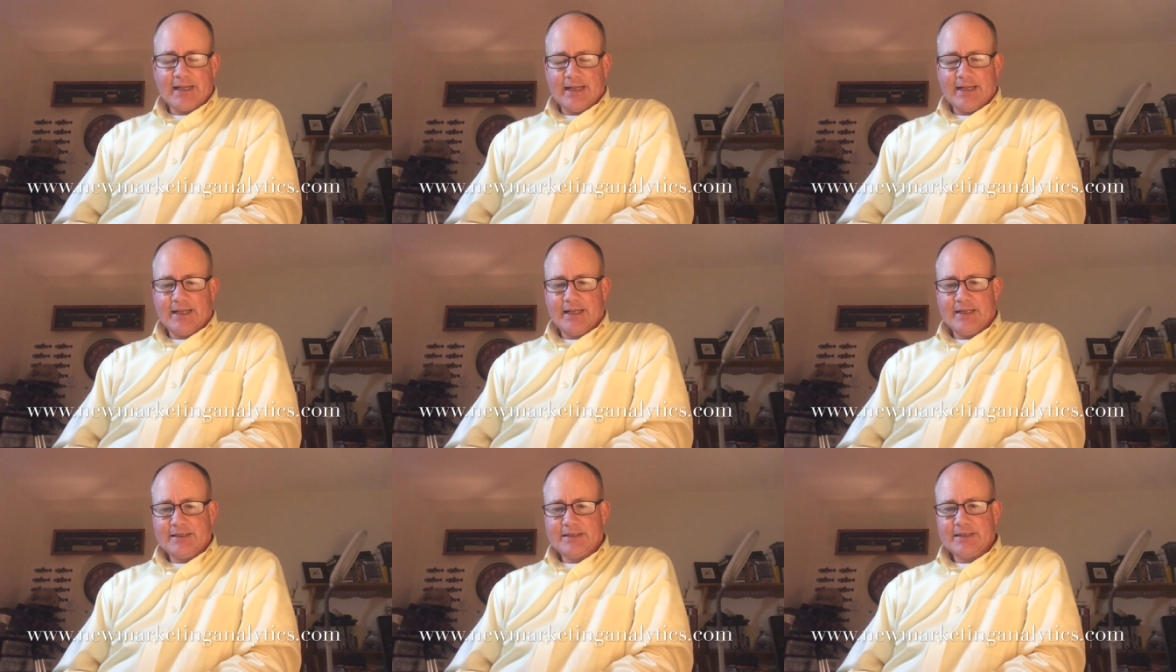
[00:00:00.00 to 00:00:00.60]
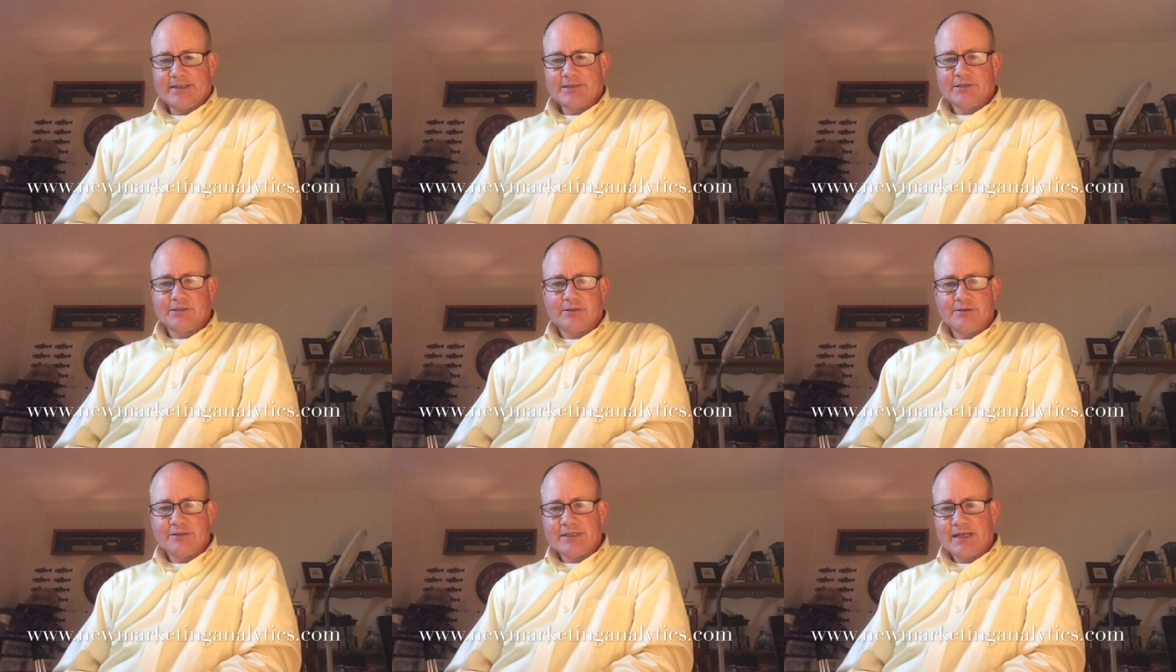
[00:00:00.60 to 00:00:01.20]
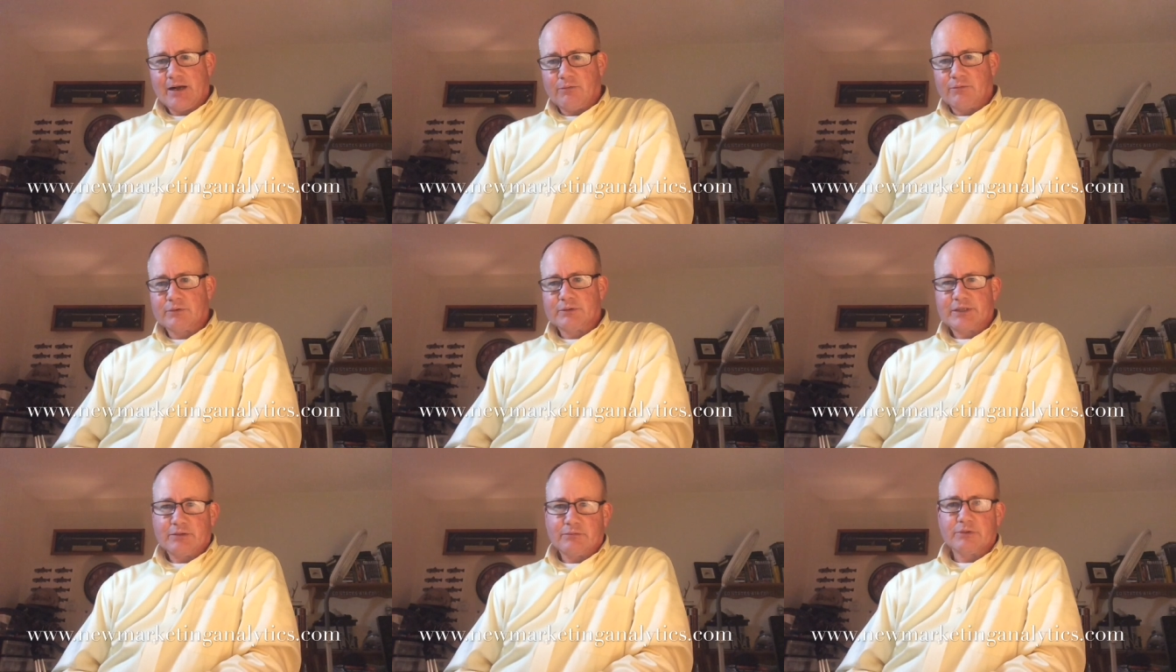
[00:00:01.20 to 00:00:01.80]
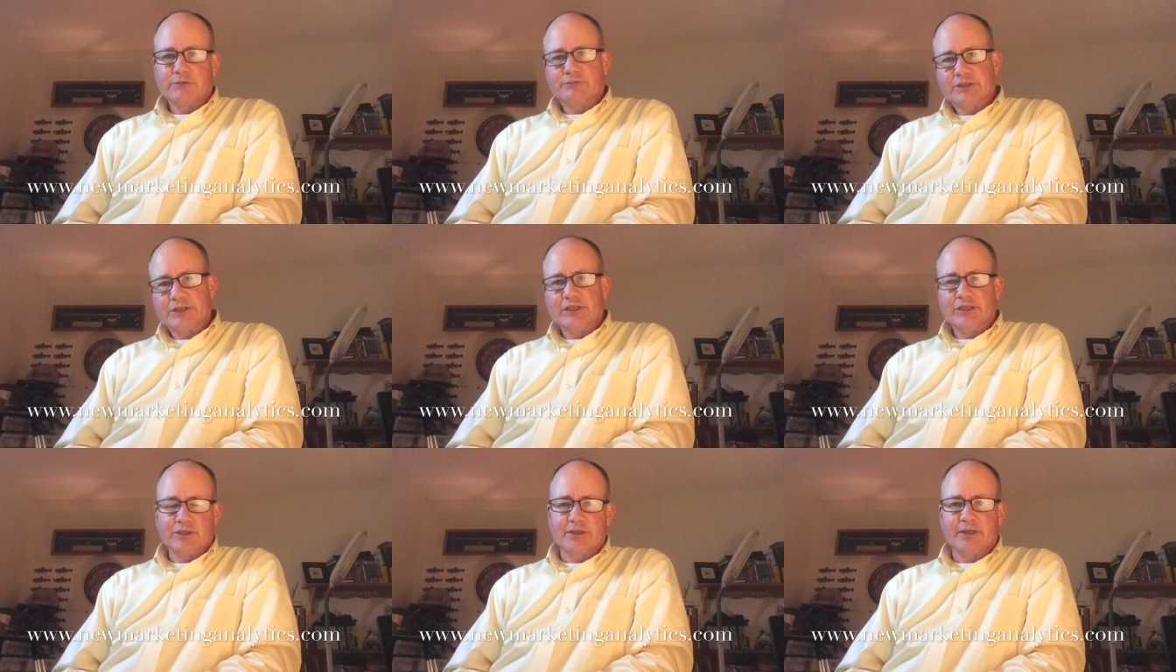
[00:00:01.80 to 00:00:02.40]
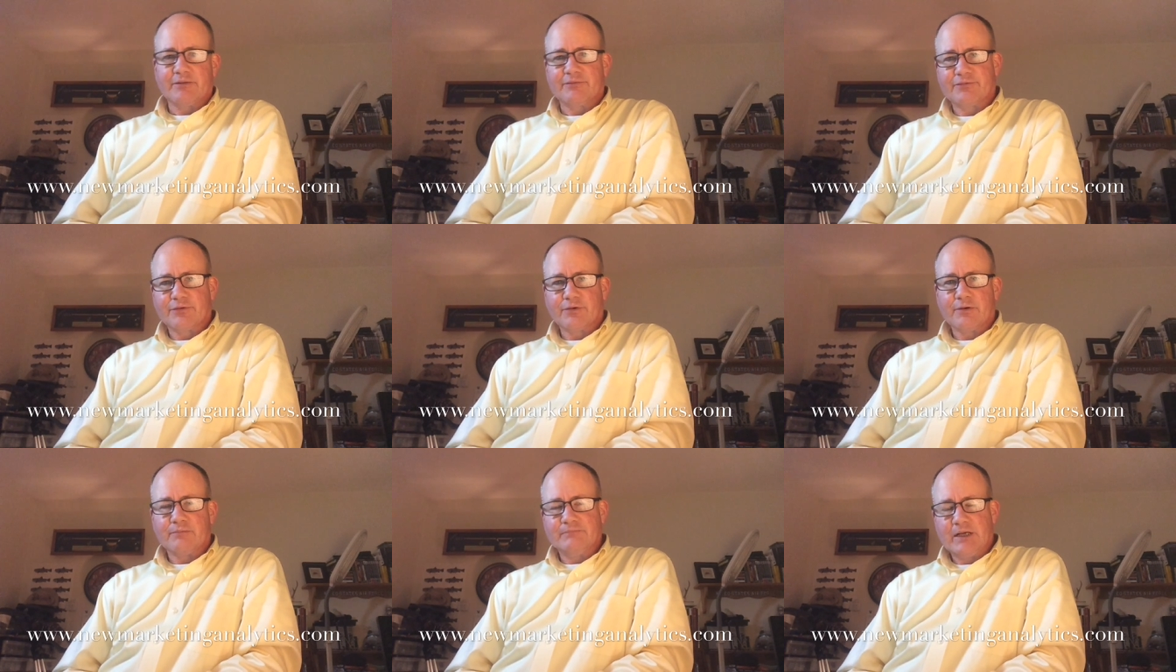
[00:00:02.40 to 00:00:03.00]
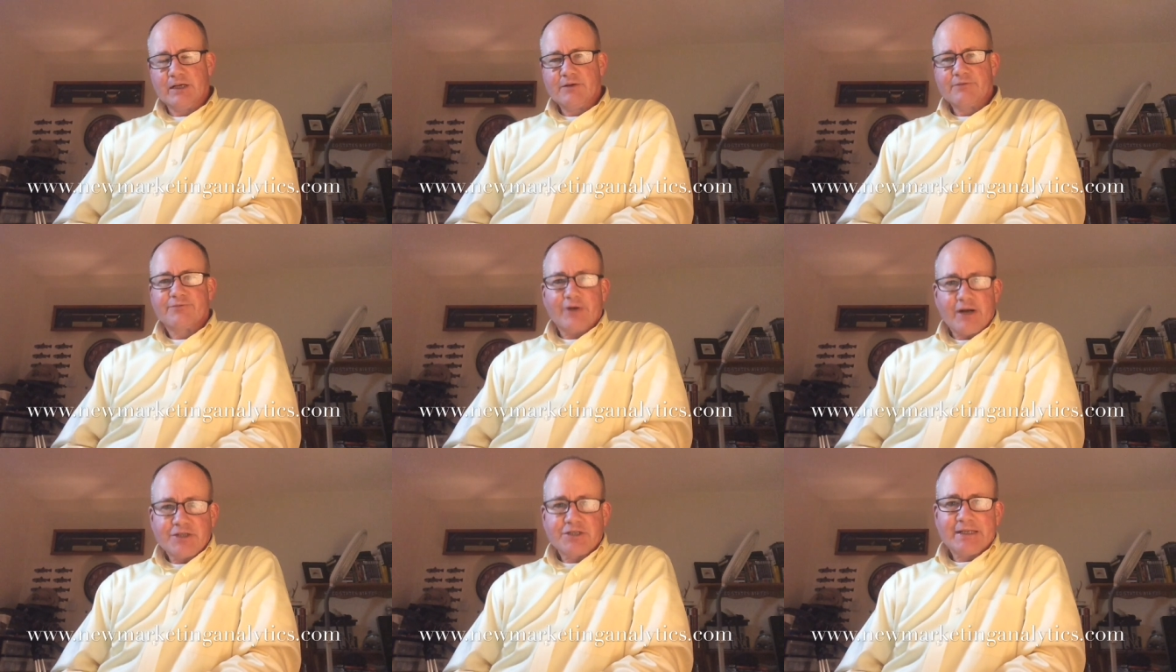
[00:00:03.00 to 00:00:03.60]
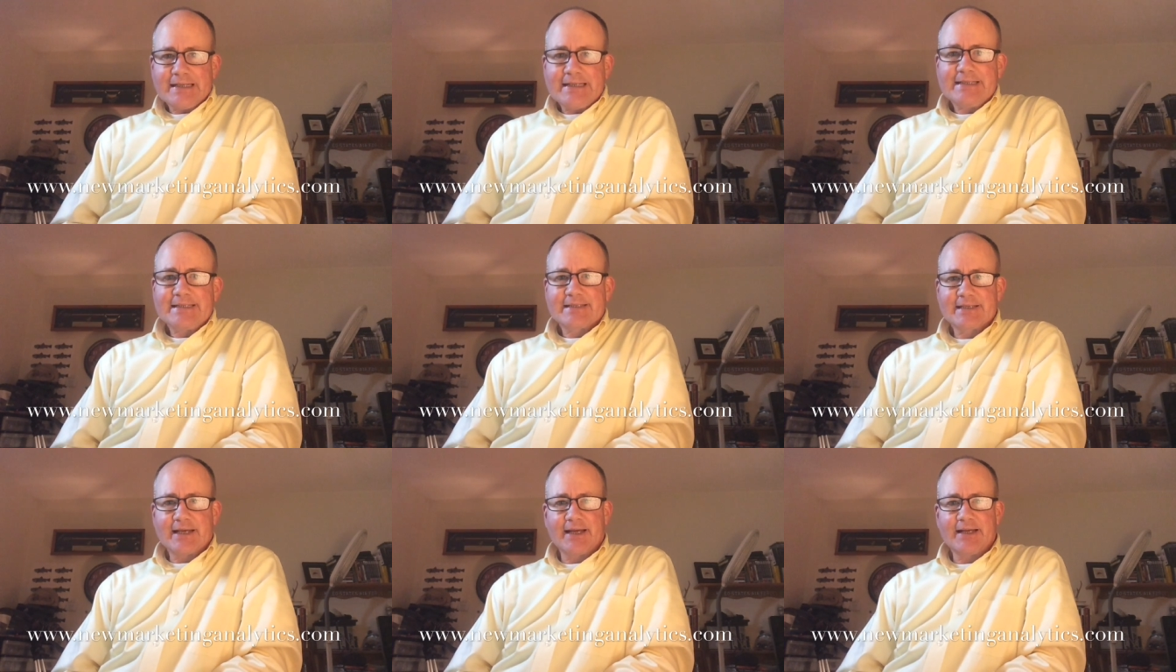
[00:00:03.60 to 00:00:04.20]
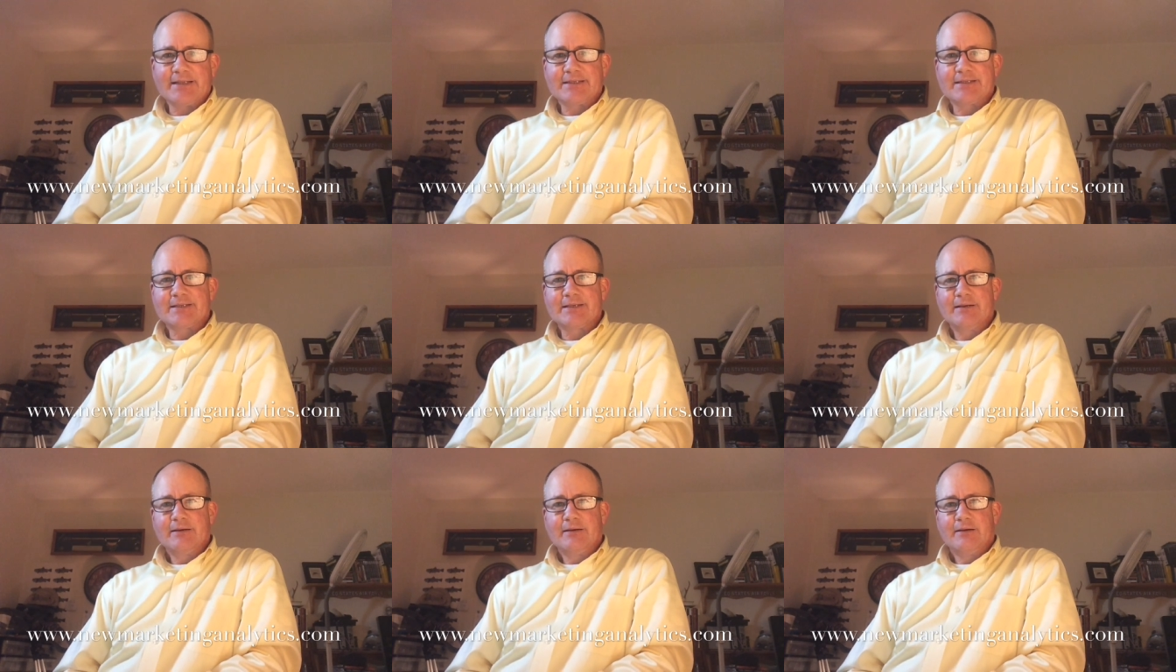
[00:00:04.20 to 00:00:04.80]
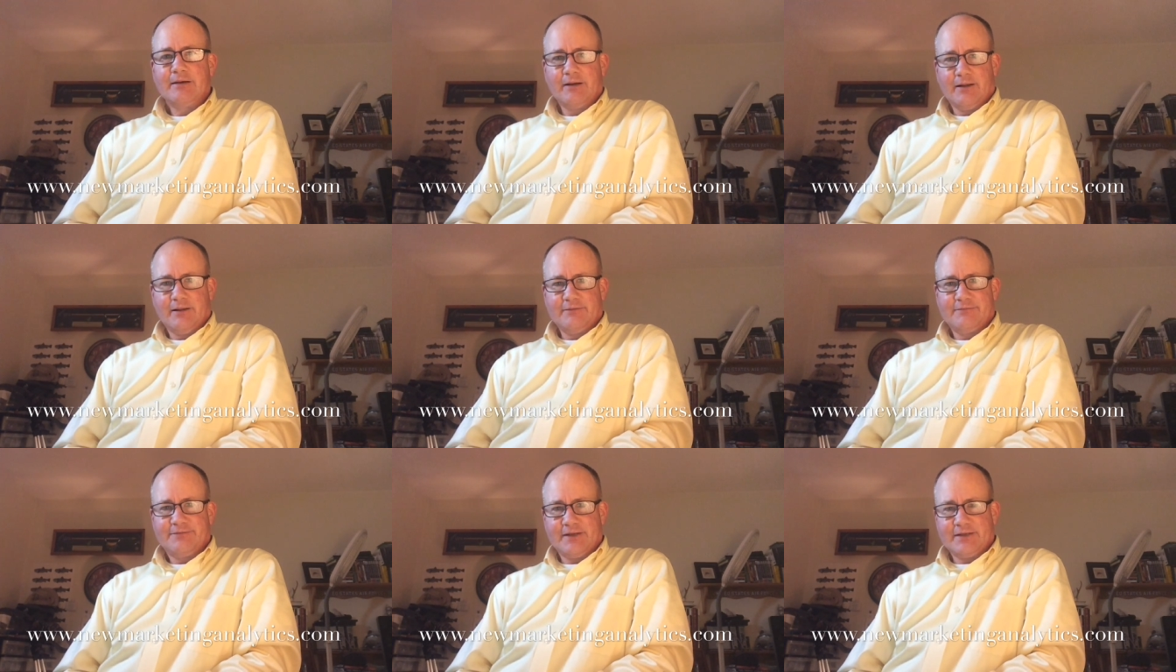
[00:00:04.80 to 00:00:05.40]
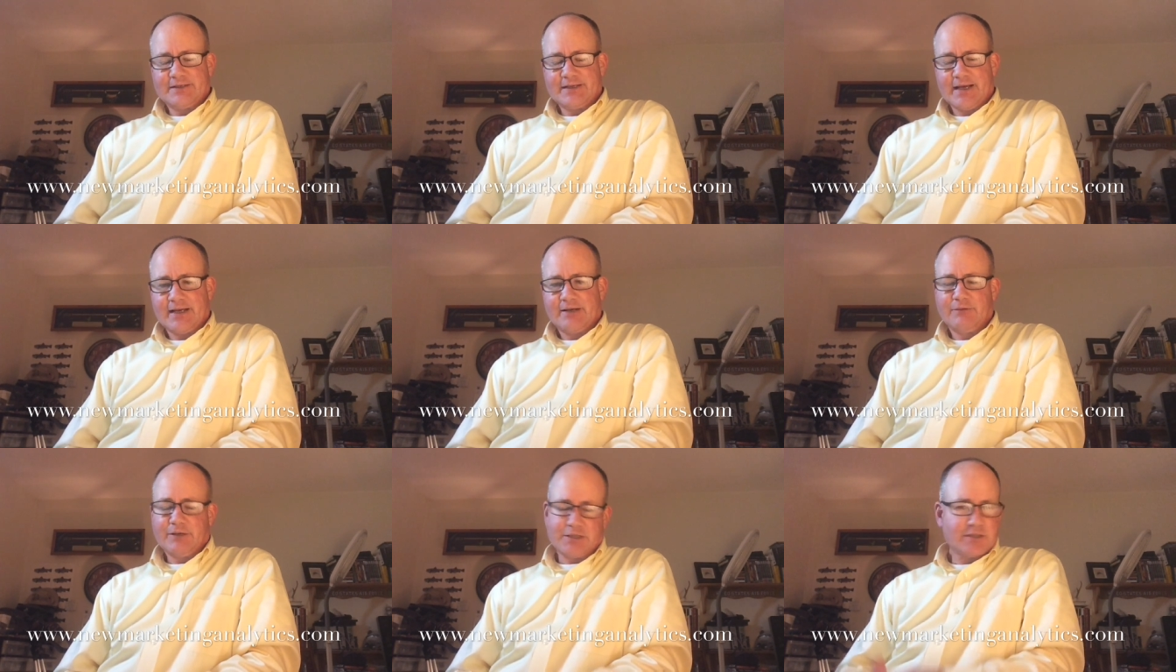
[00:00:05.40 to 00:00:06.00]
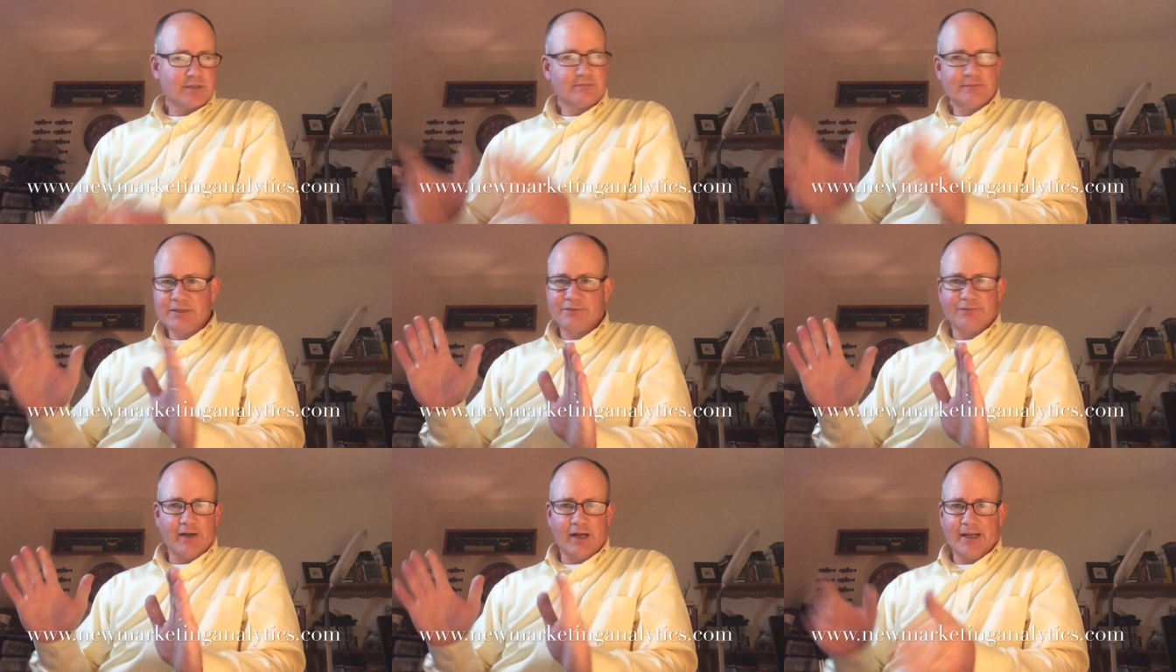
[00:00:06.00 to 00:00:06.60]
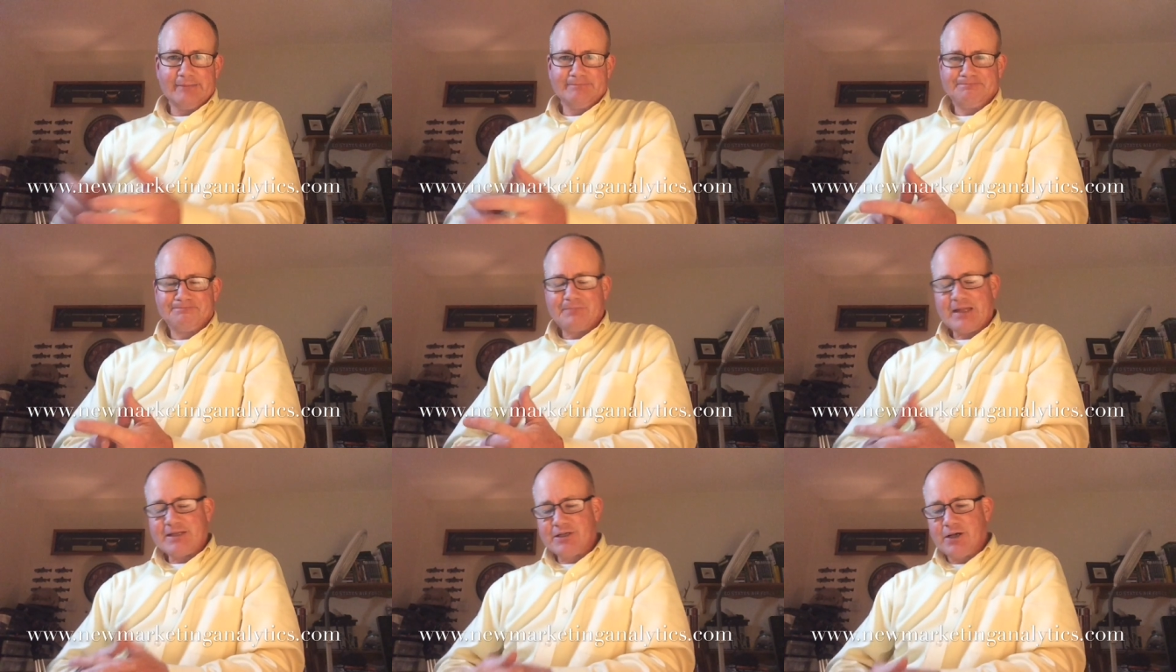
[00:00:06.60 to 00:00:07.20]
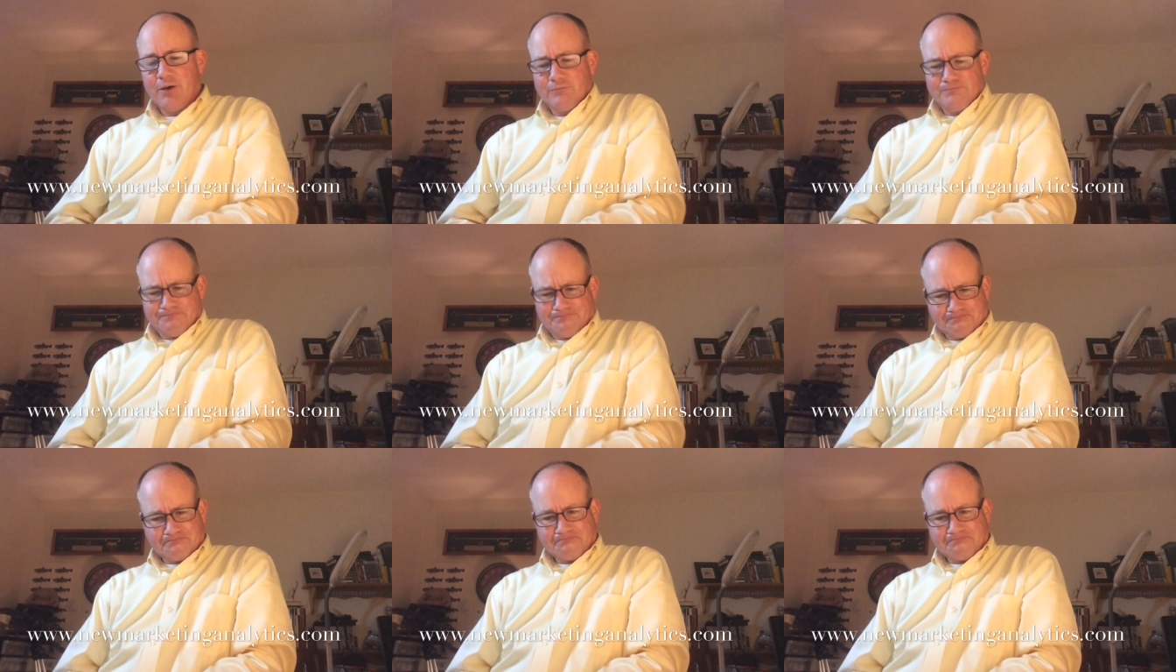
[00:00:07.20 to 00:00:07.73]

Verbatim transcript: and as it turns out, we're you know we're really looking for fresh insights on fintech, which is fine. So